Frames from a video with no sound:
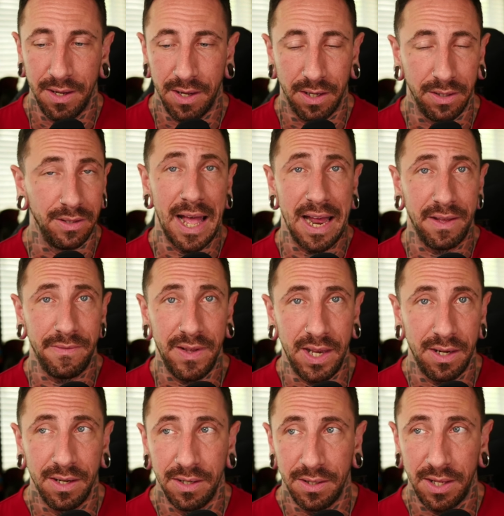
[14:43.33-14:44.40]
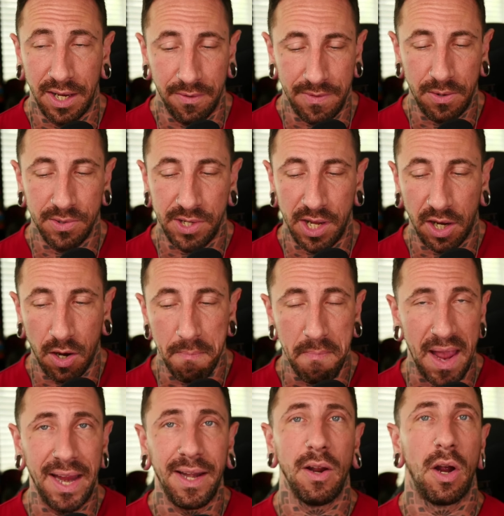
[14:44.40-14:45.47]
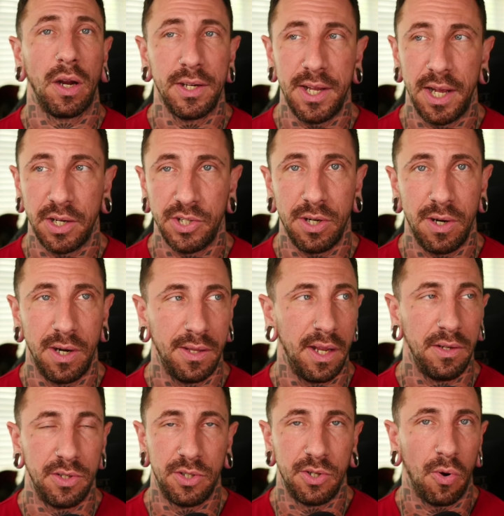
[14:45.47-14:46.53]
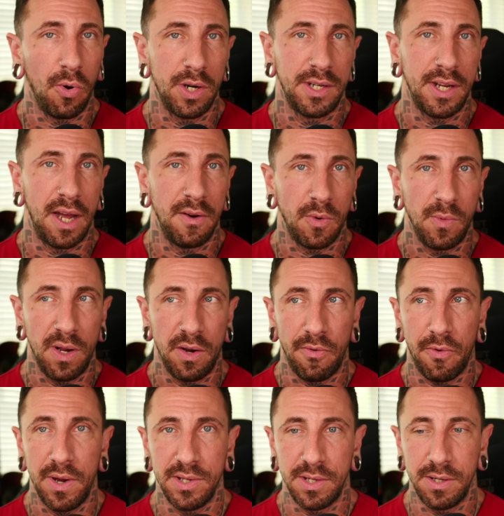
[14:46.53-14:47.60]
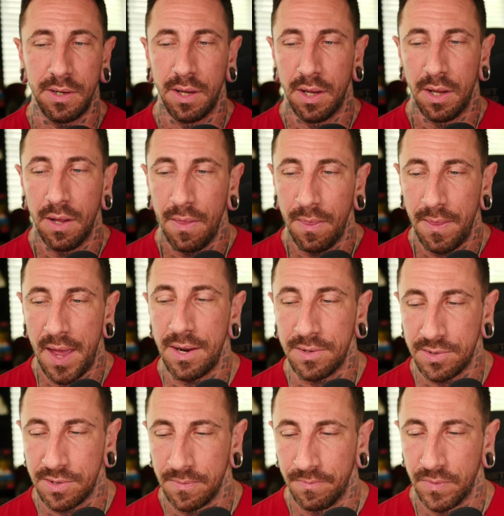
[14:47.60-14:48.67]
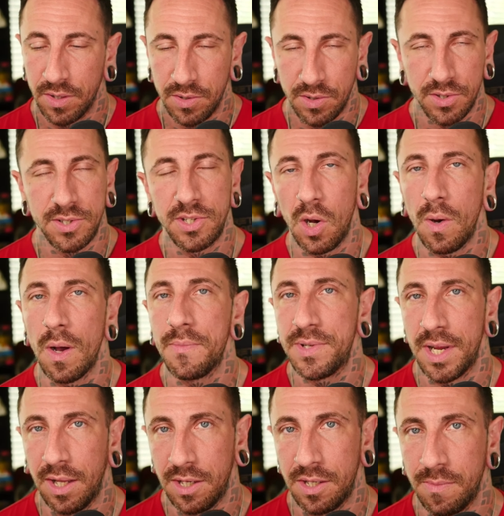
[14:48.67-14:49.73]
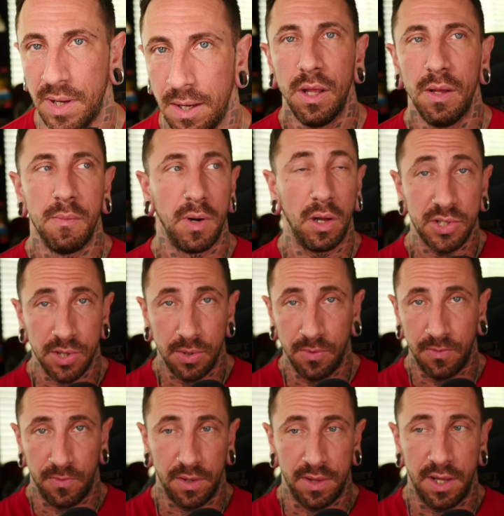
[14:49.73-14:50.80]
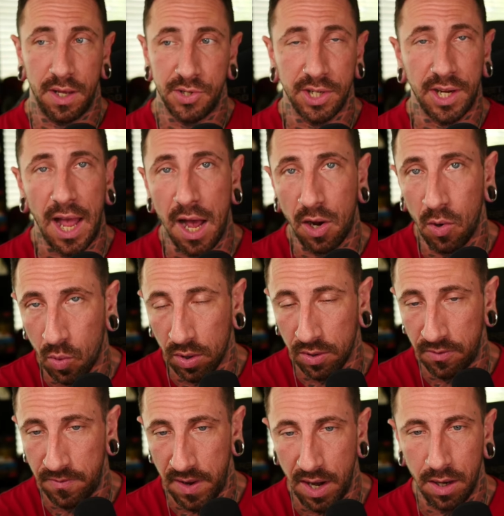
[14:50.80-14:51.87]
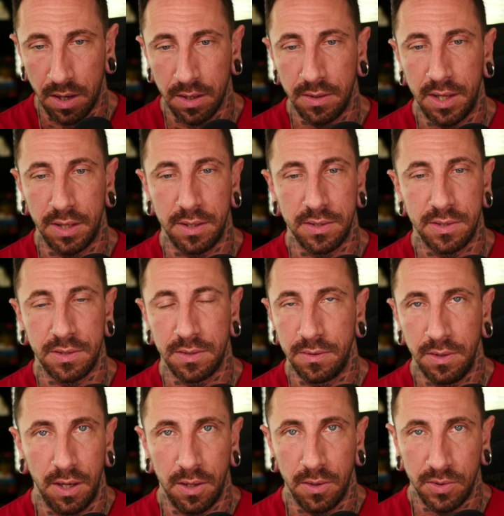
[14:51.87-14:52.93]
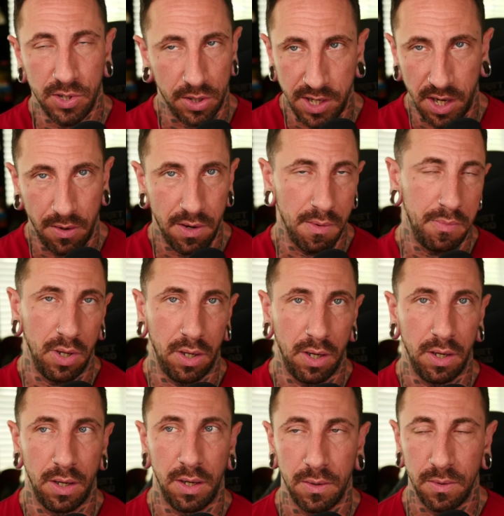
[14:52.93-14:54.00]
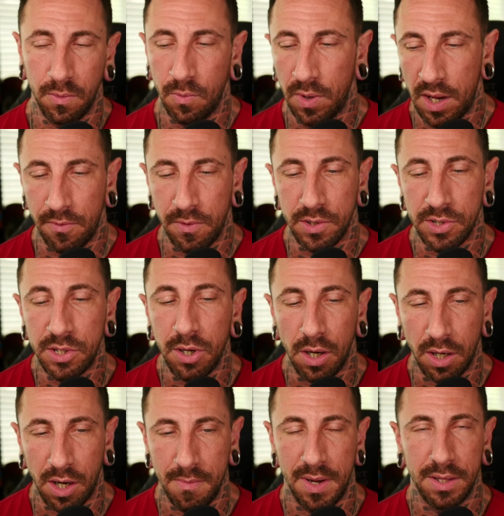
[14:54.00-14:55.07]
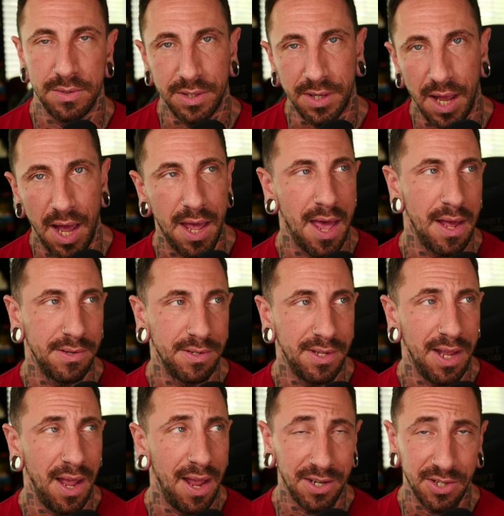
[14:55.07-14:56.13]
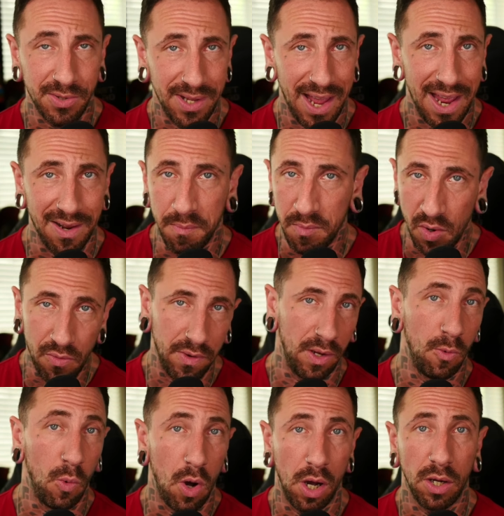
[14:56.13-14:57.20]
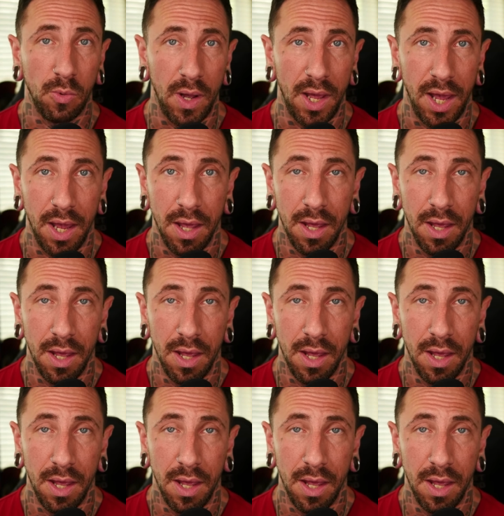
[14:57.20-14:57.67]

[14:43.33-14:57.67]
a lot of it, like if that was like our main architecture and they tore it down for whatever reason, that is so upsetting to me. But also the Chicago World Fair that this, you know, Tartaria book or whatever is talking about, this guy has, they actually had a moving walkway,